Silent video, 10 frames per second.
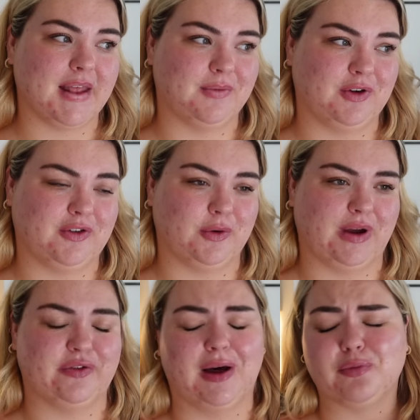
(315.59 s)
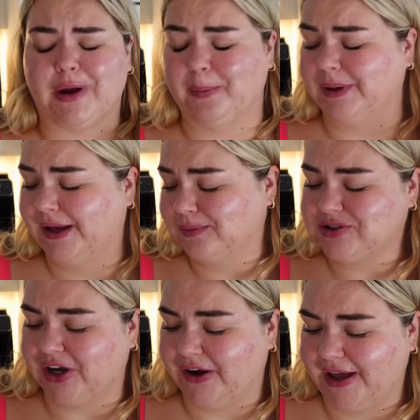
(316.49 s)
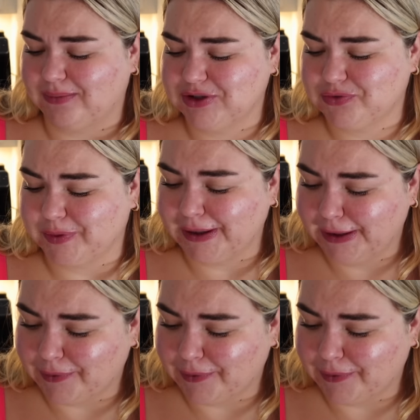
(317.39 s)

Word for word: I'm just so grateful. I'm rambling, I'm sorry. I'm just really